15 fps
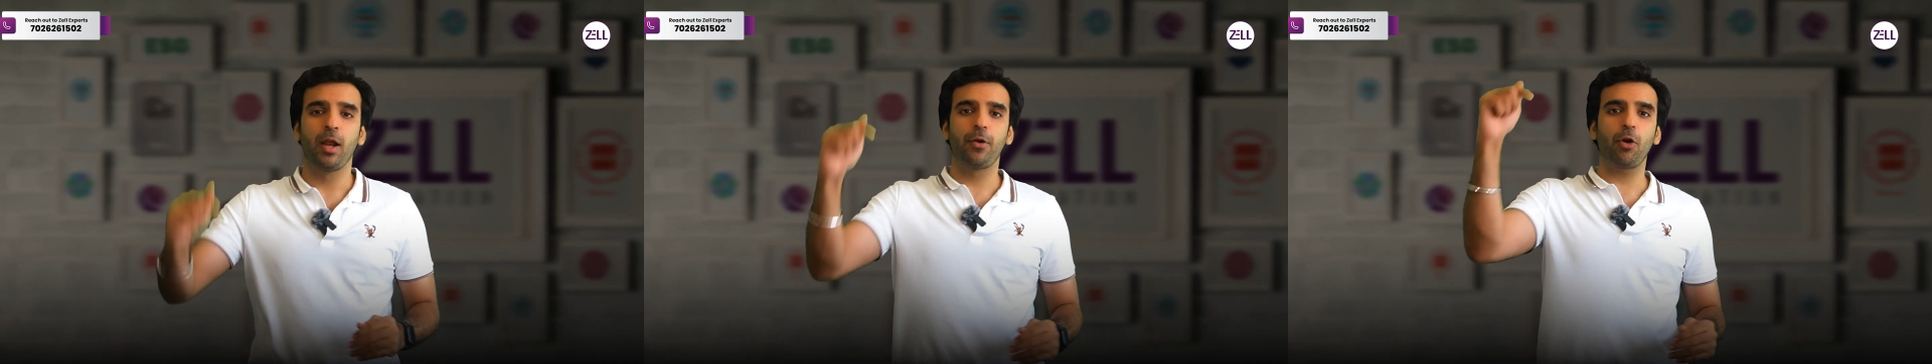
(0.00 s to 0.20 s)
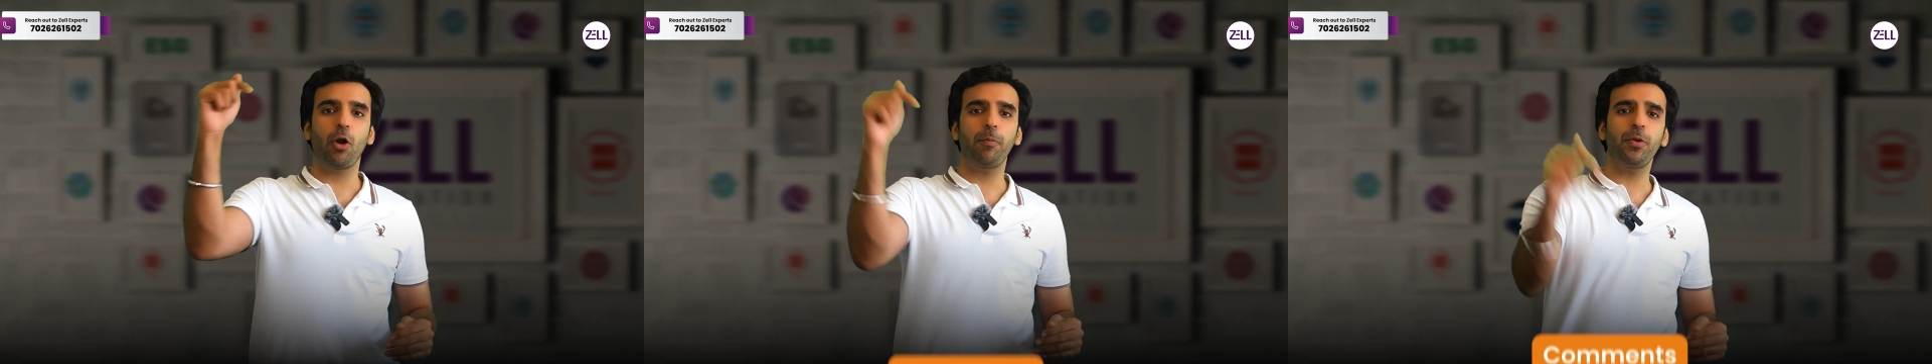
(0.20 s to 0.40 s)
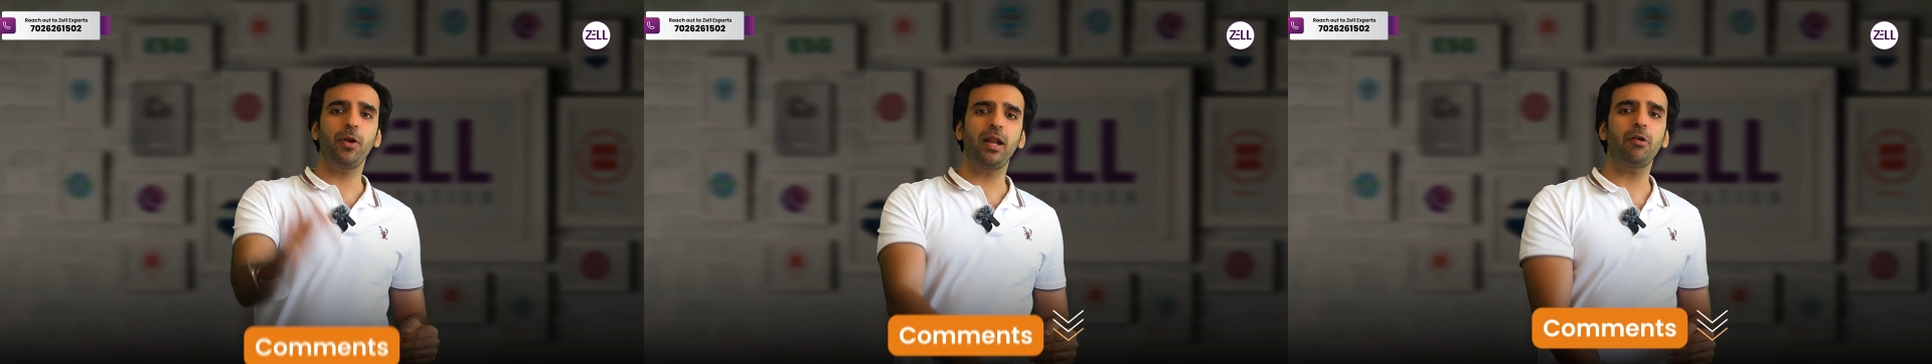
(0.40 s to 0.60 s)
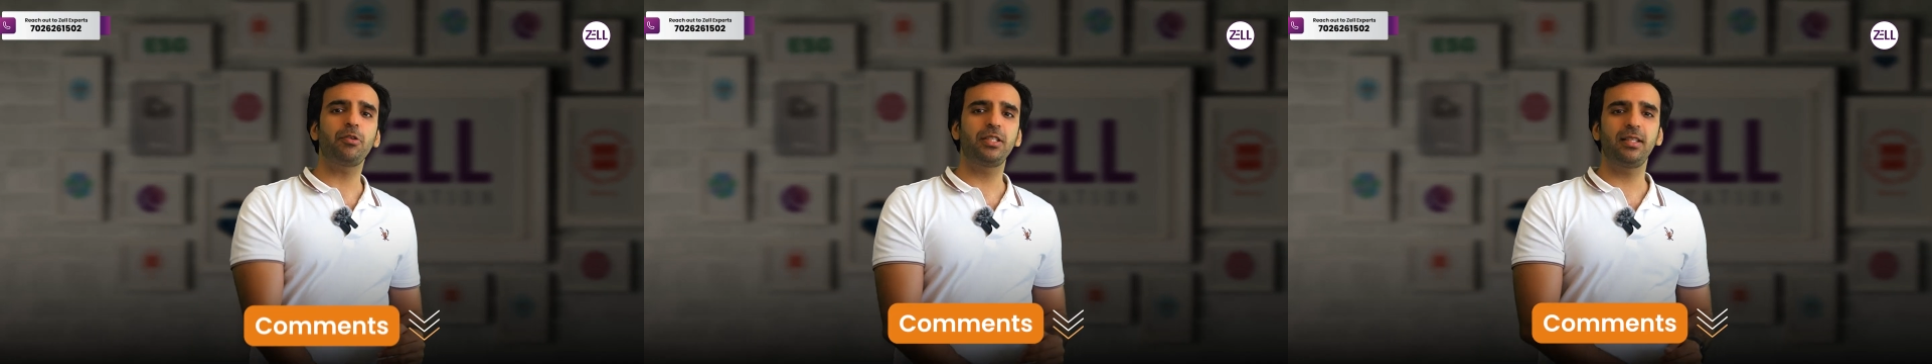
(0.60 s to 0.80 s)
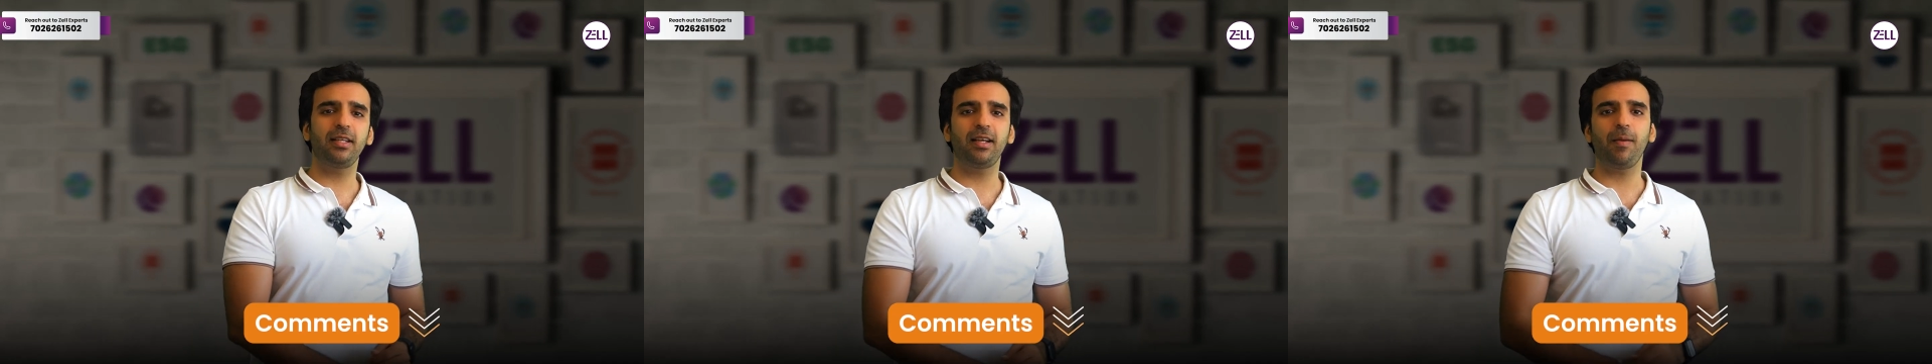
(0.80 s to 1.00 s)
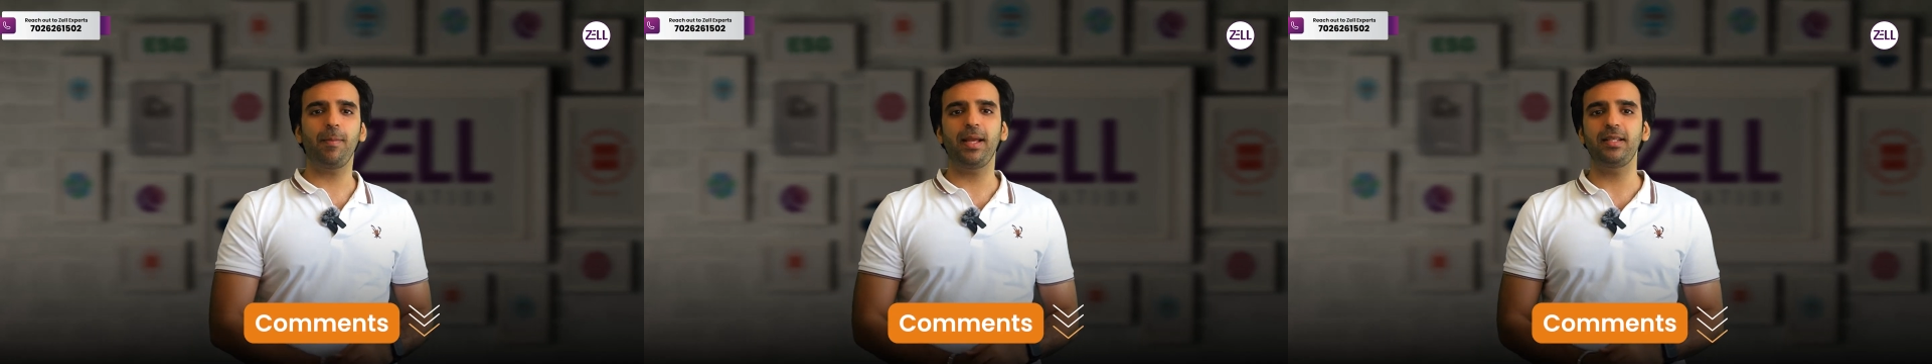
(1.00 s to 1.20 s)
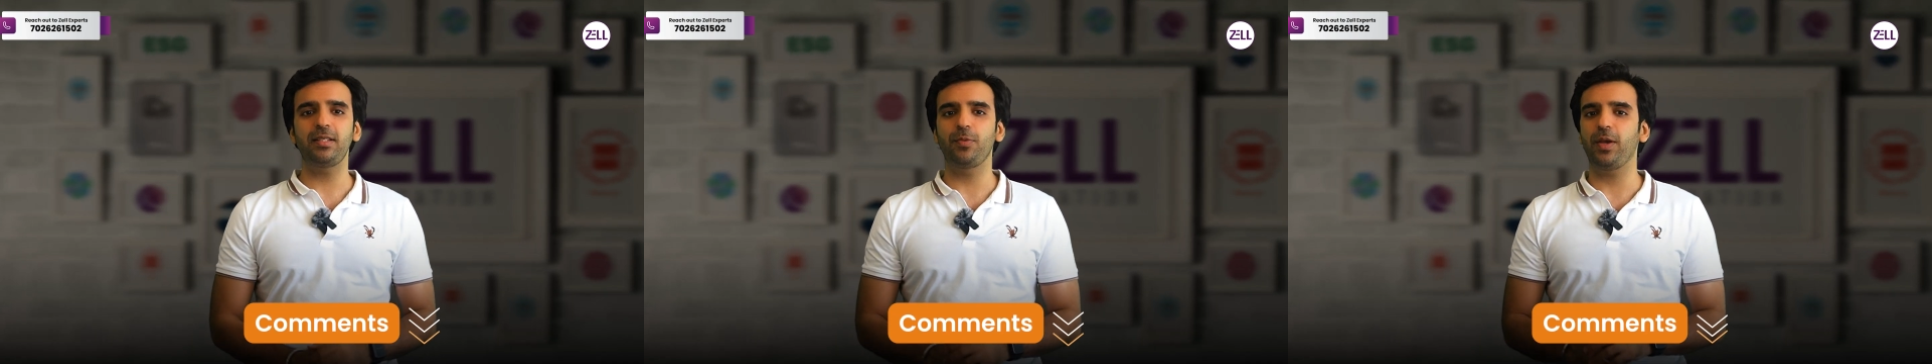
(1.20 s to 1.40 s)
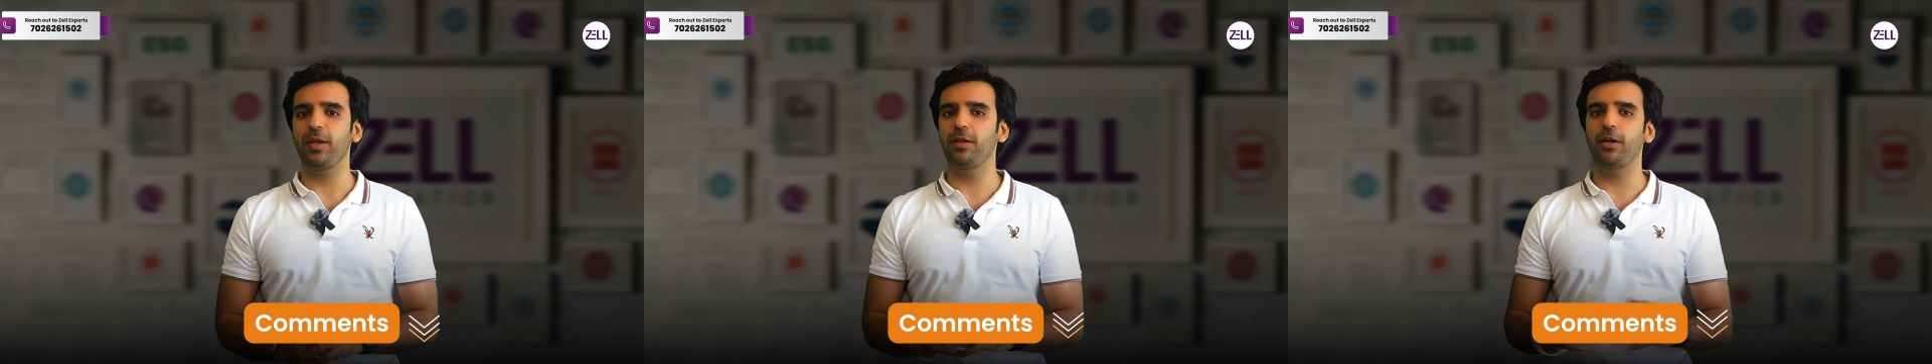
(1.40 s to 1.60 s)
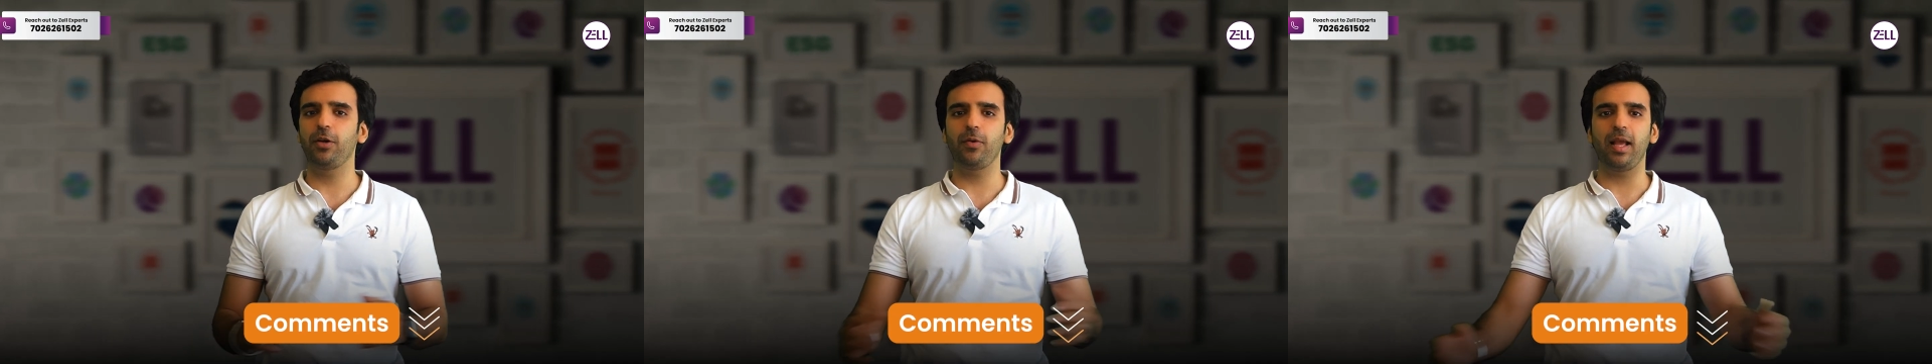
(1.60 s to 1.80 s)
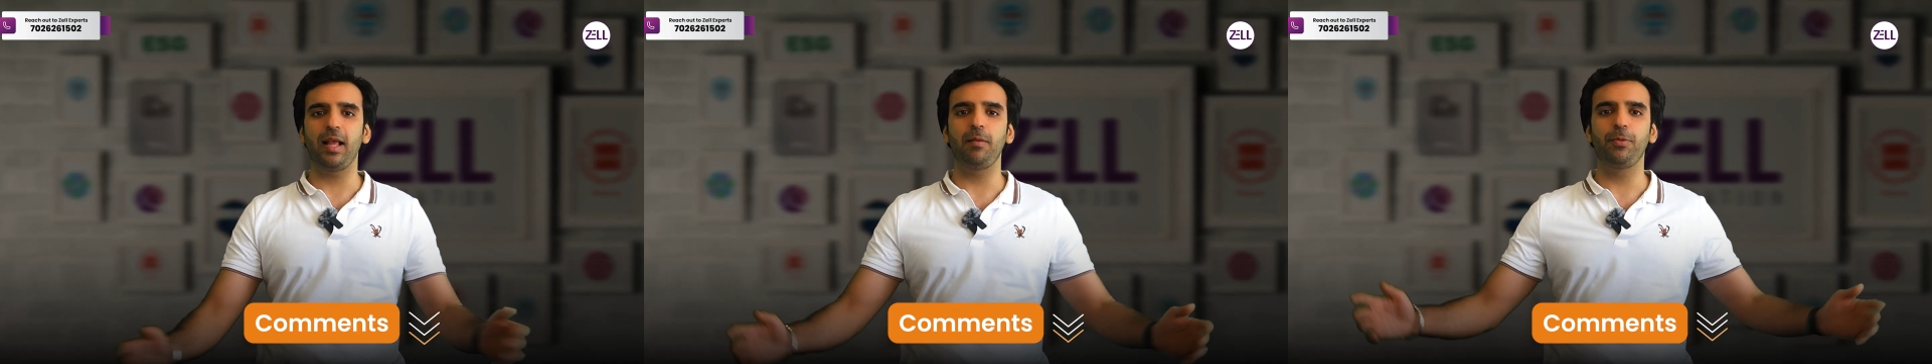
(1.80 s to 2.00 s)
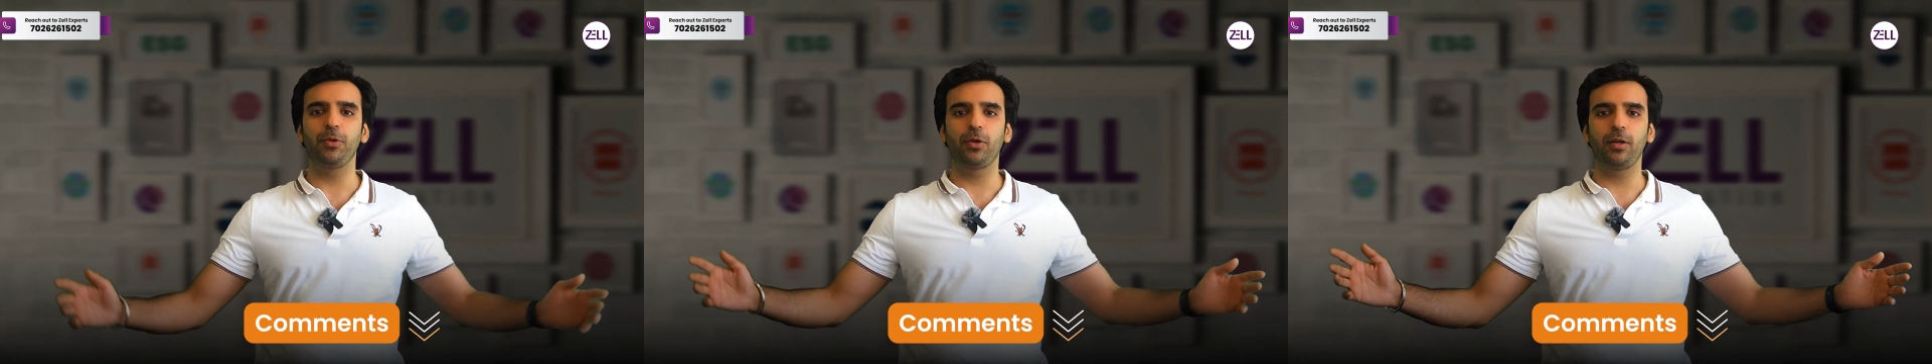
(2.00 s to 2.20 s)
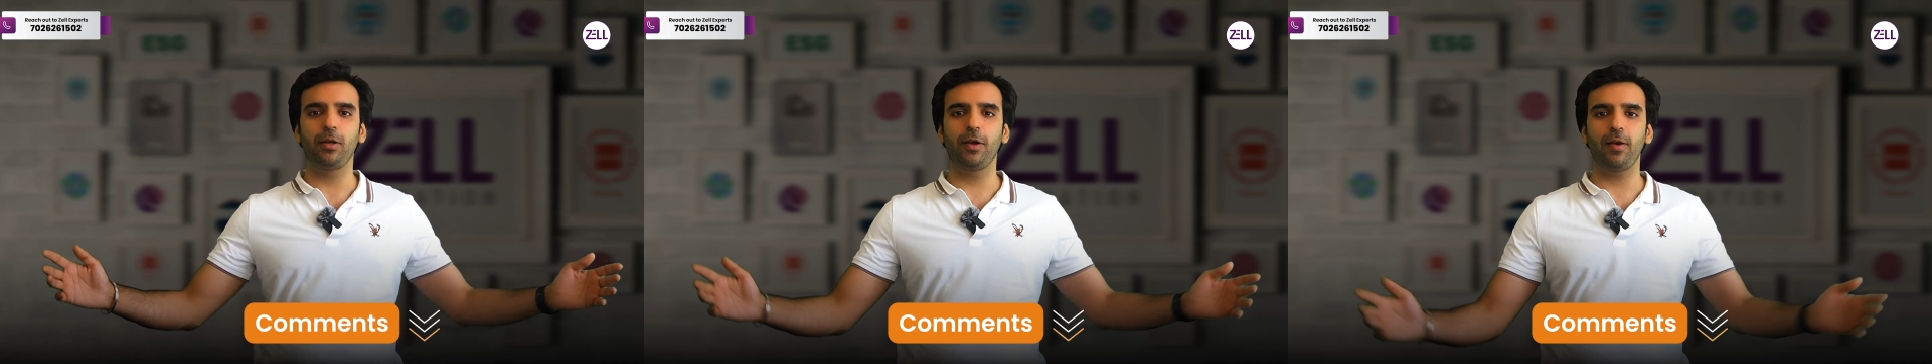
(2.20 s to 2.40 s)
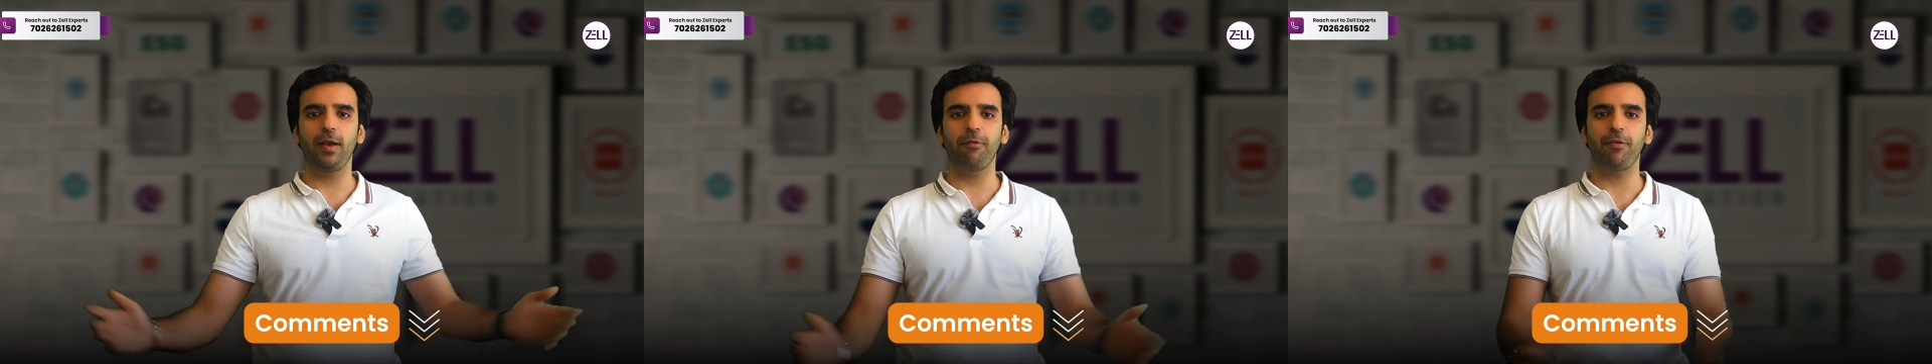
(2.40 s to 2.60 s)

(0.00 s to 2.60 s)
Drop your doubts in the comments. We're here to help you clear